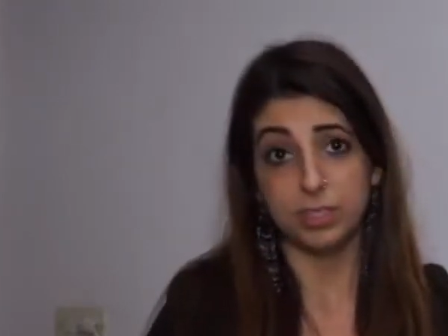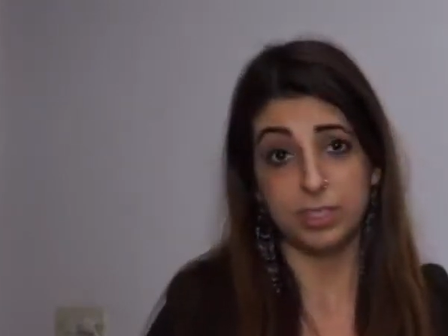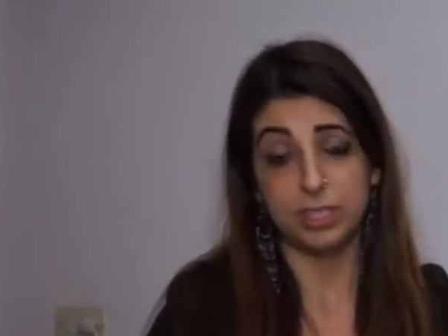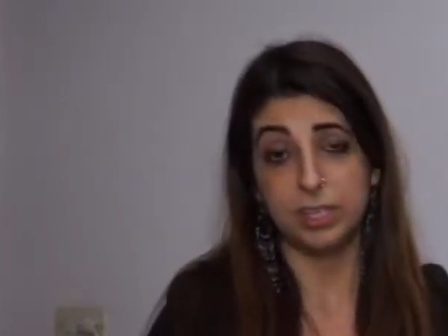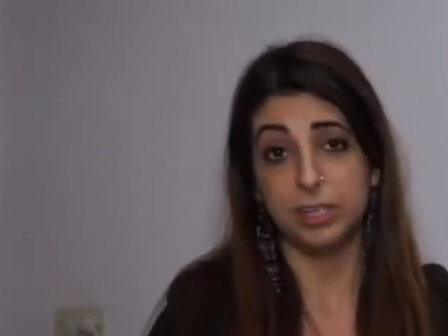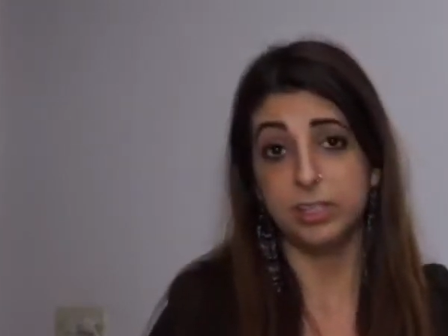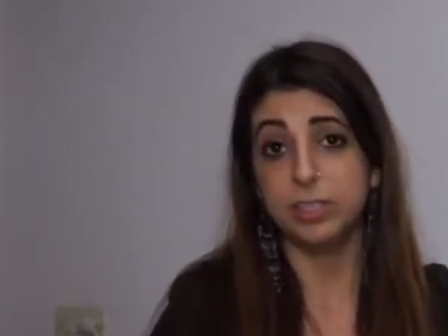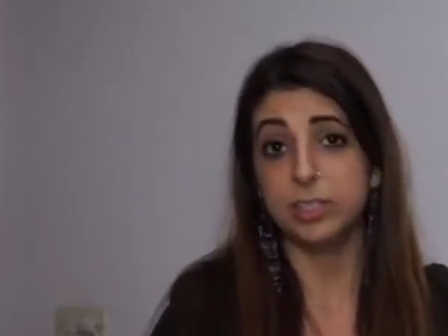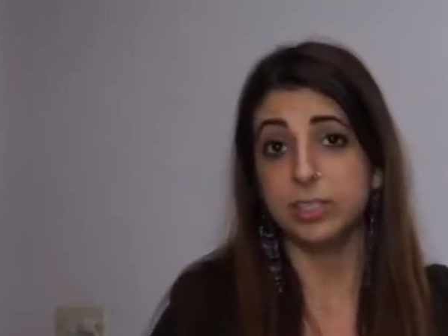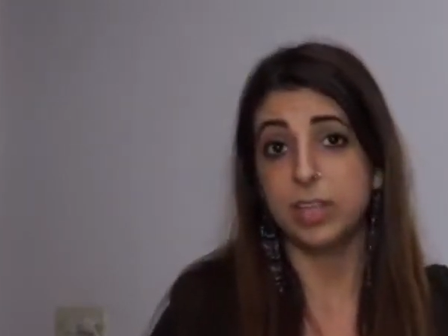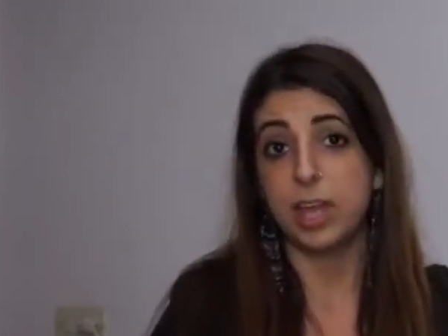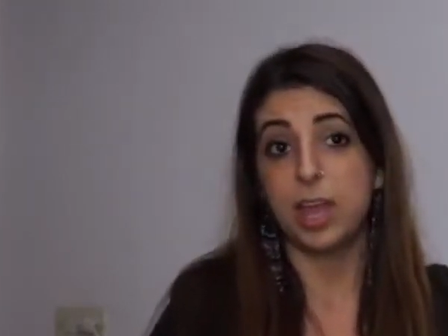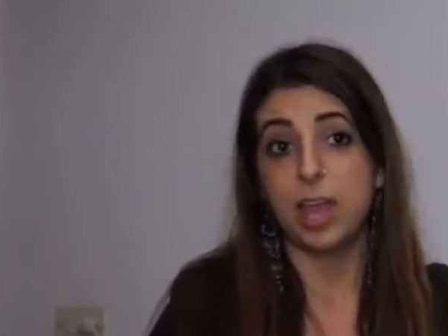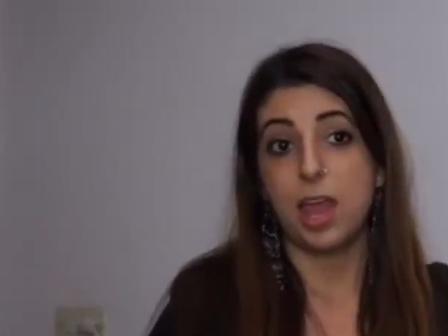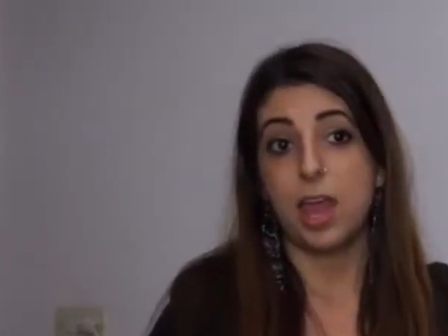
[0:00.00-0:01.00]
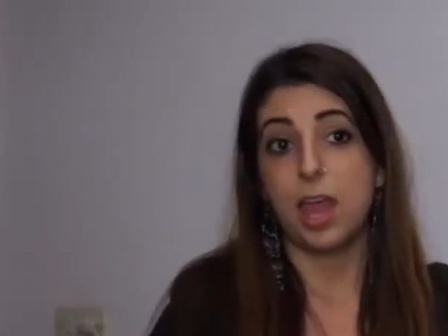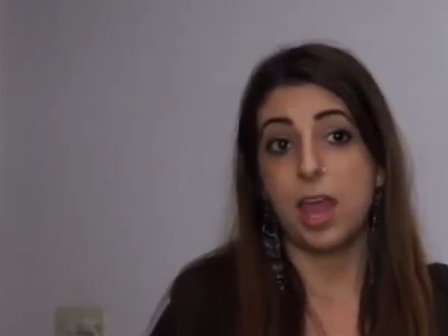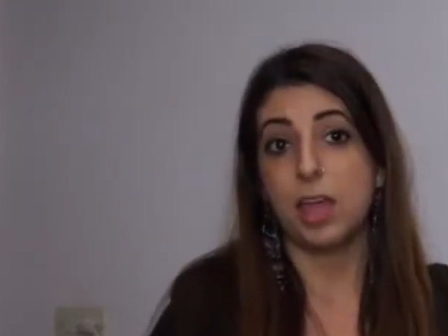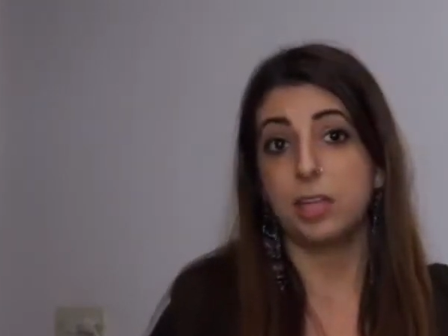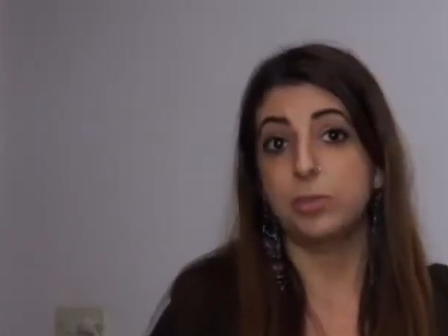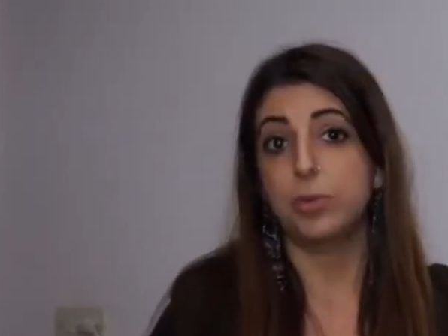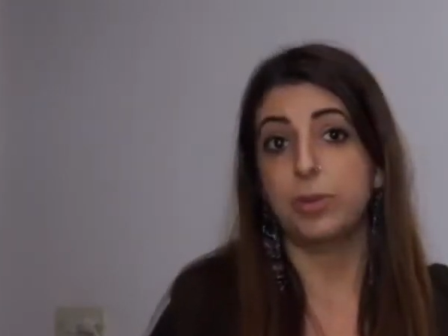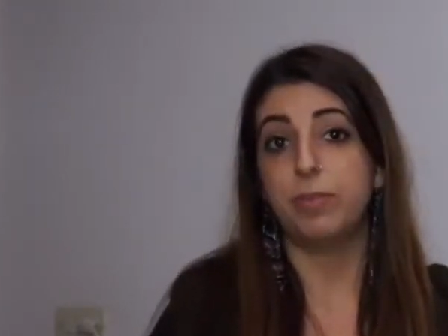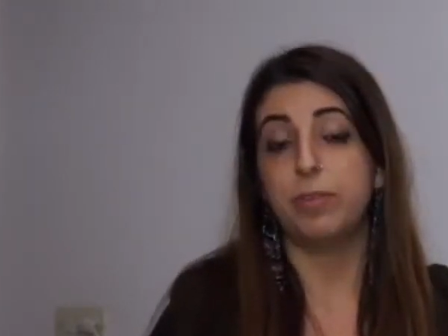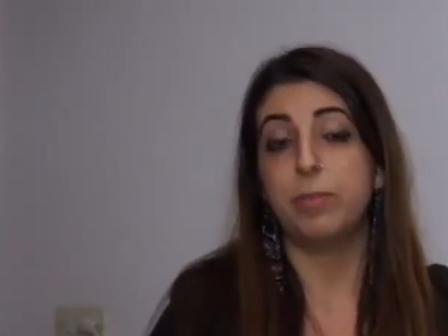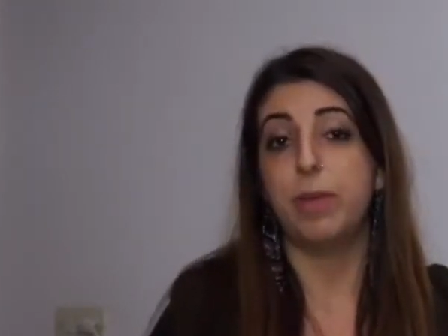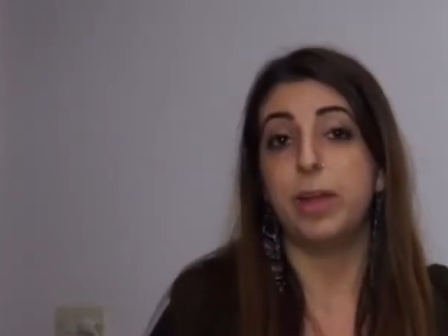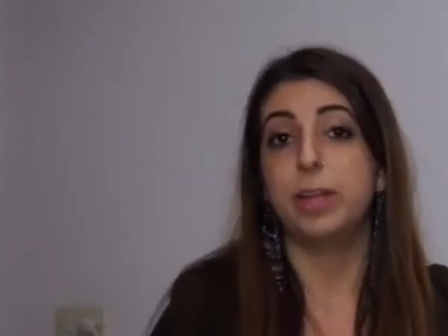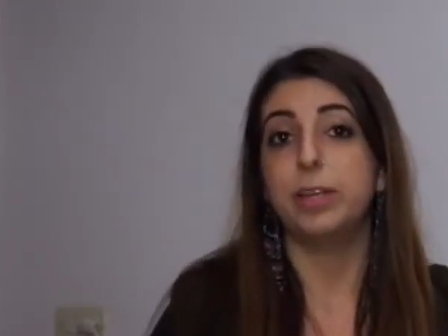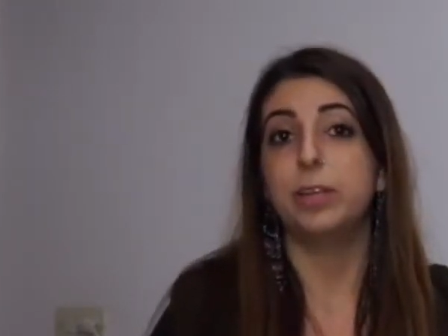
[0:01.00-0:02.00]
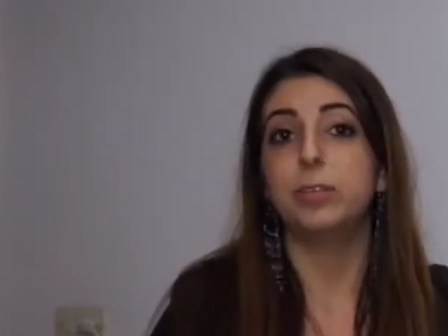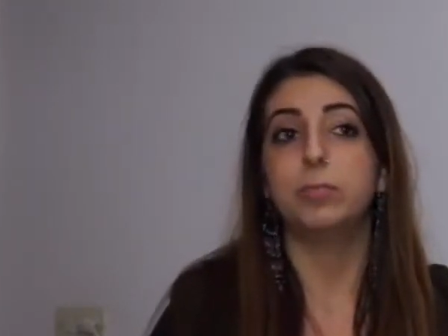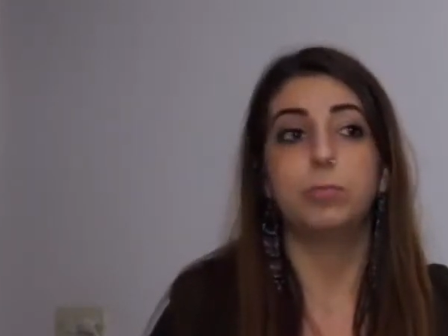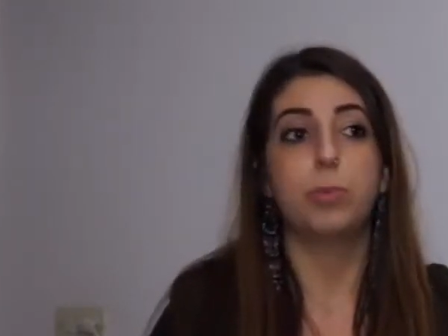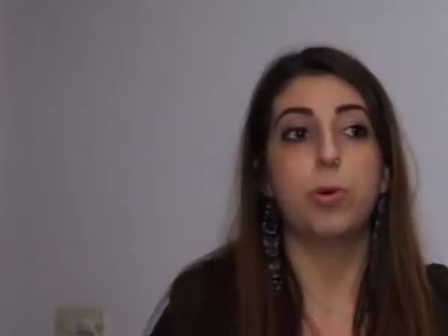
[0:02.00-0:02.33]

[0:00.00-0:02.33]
seals, and one of the men